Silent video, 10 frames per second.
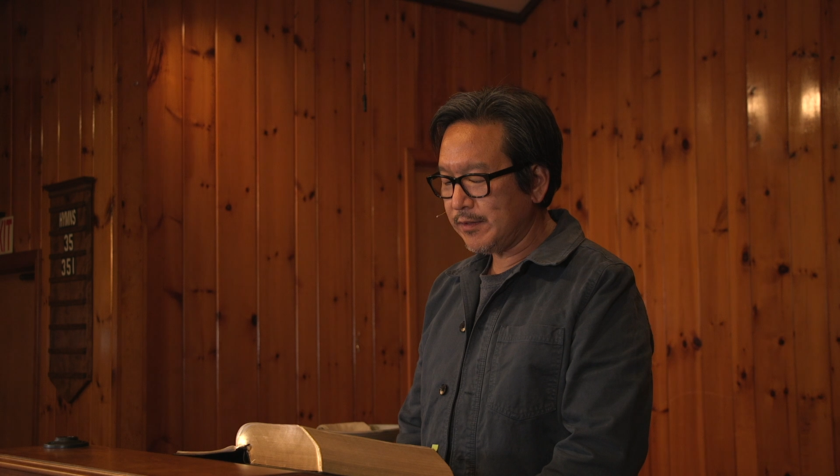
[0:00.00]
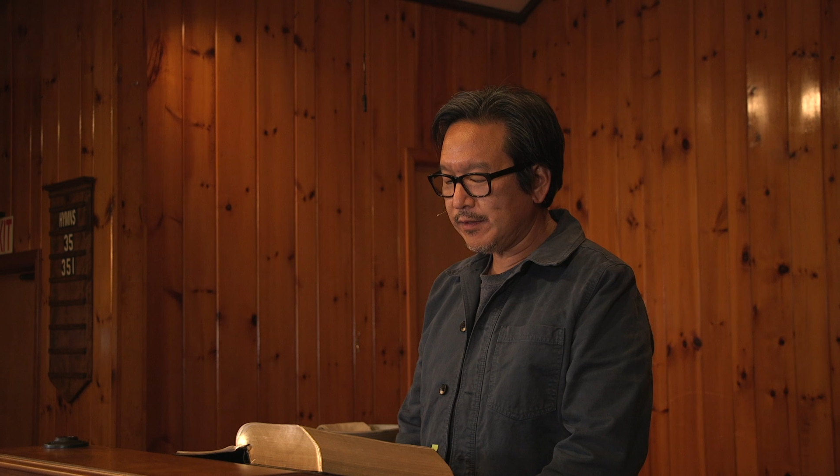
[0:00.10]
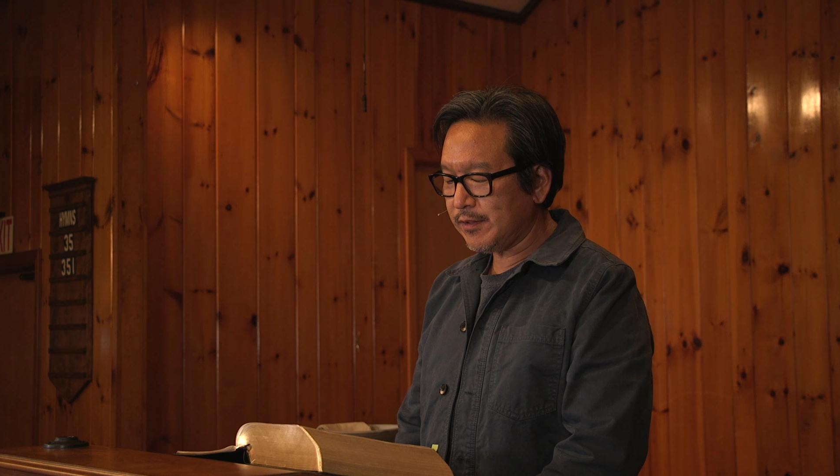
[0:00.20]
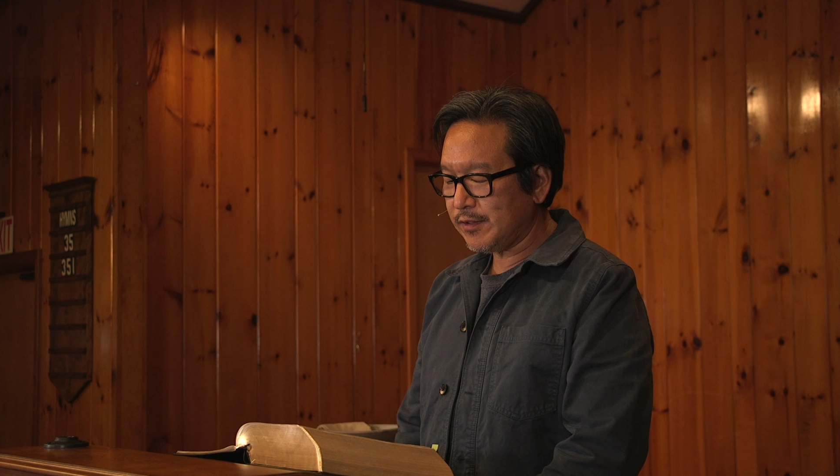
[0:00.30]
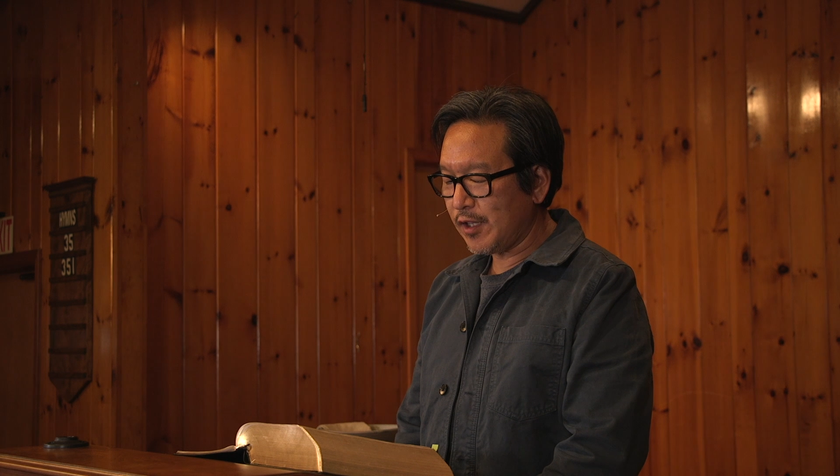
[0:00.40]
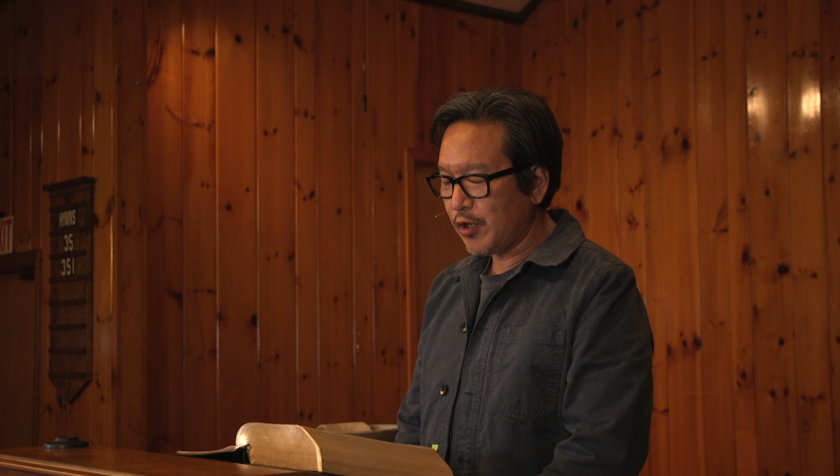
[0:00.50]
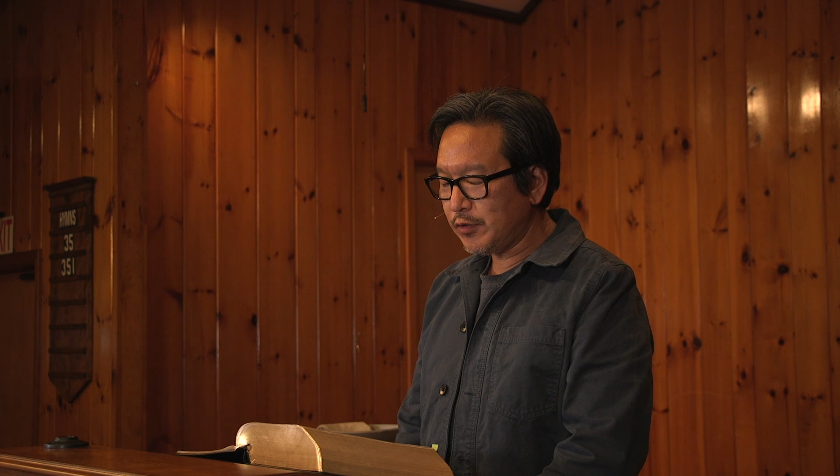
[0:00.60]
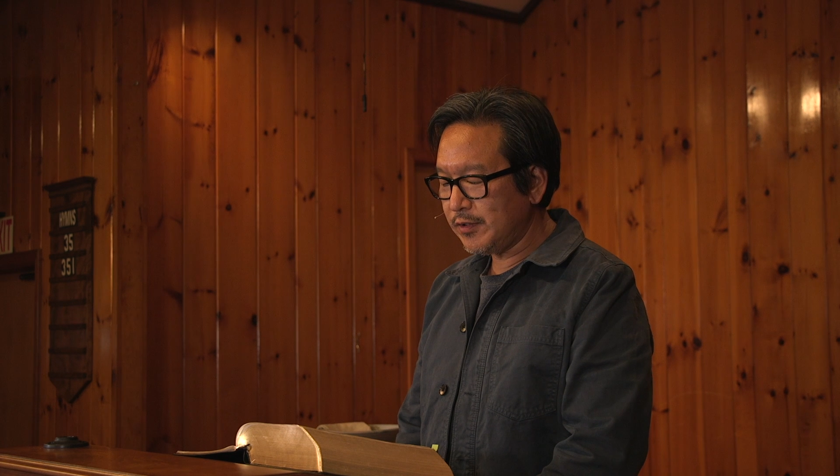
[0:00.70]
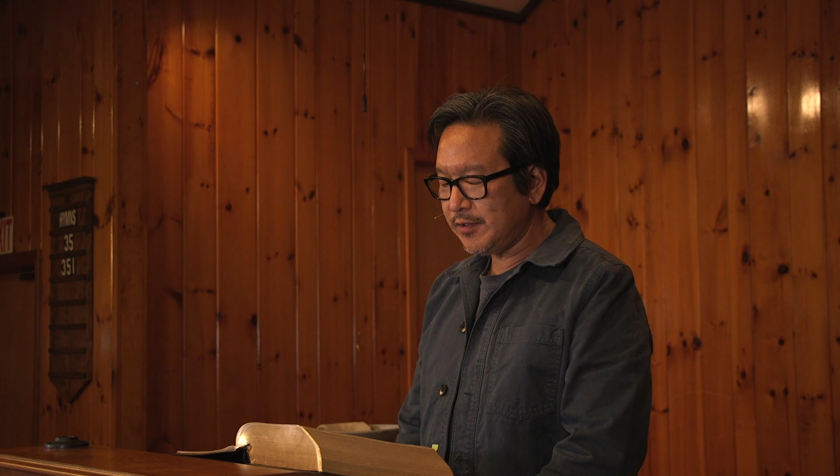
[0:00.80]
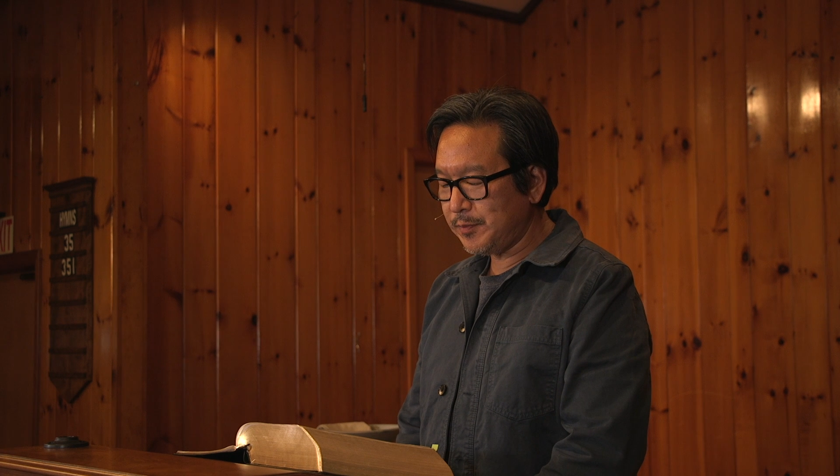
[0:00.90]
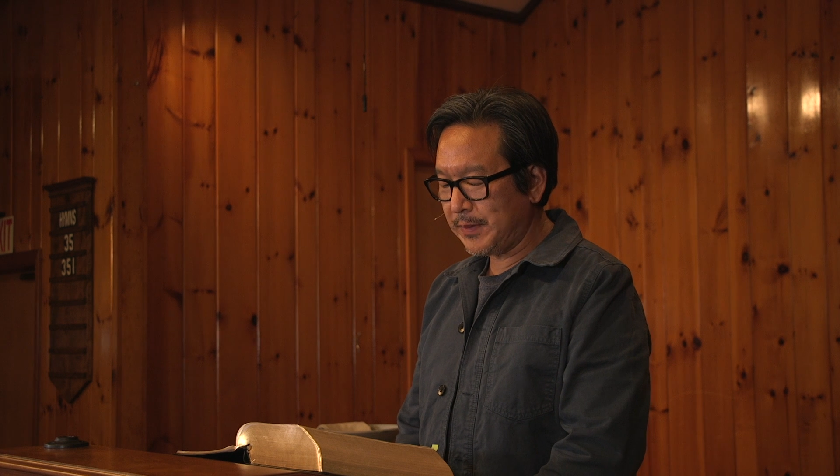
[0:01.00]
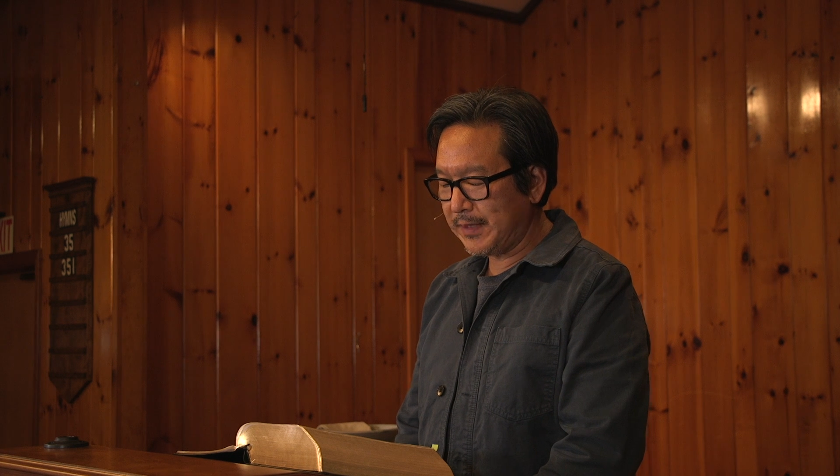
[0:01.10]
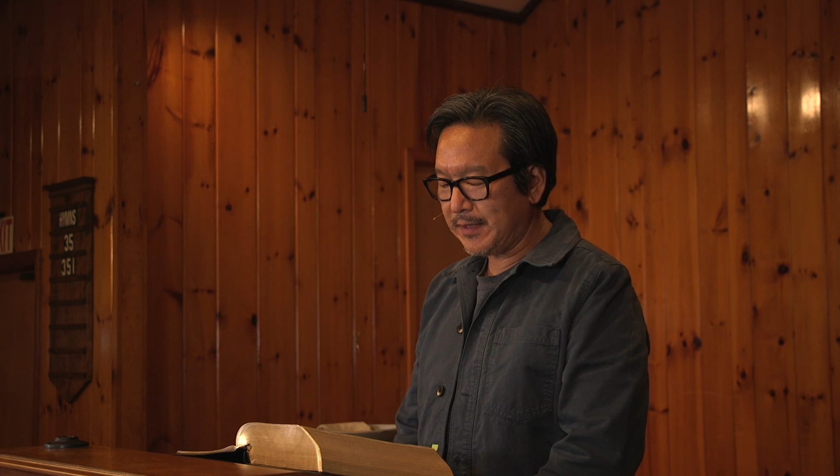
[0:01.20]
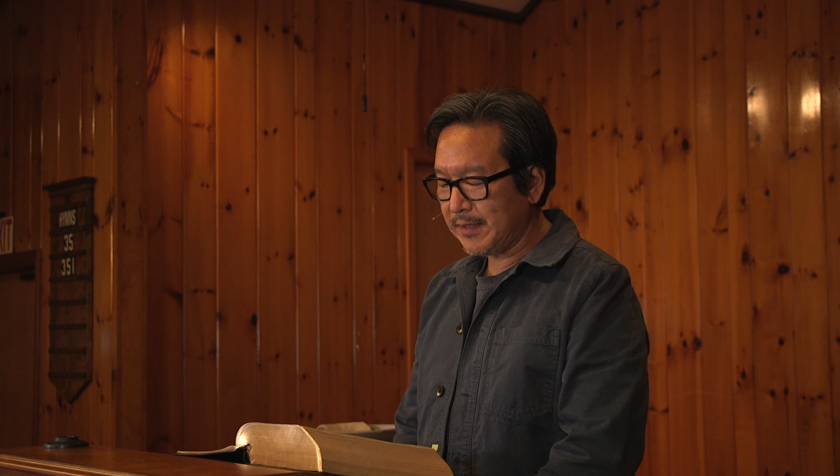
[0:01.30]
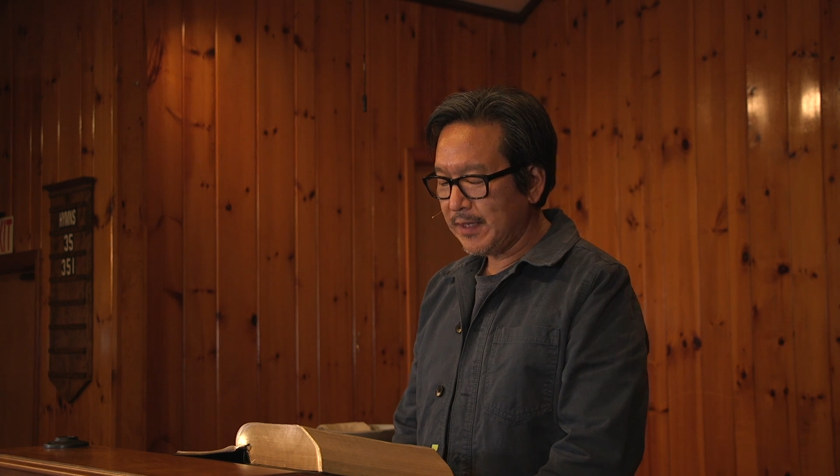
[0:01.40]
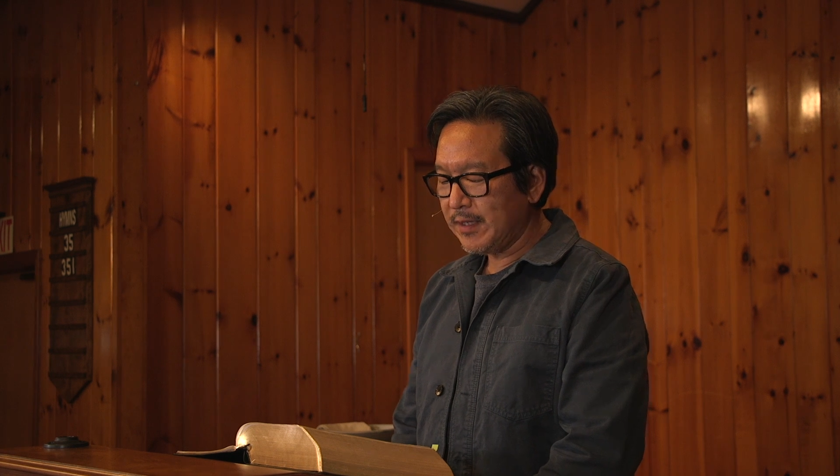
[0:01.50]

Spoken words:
slow to speak,